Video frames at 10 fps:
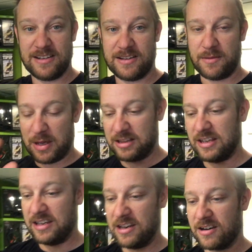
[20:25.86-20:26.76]
the big
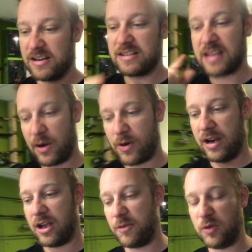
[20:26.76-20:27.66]
thing here is I wanted
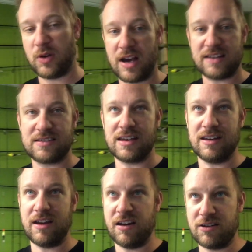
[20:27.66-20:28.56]
to help you guys
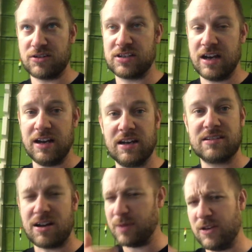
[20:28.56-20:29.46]
get an understanding.
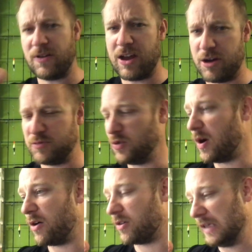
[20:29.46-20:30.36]
Tell me if I helped you
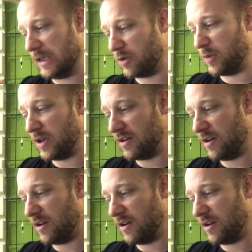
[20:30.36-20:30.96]
out a little bit.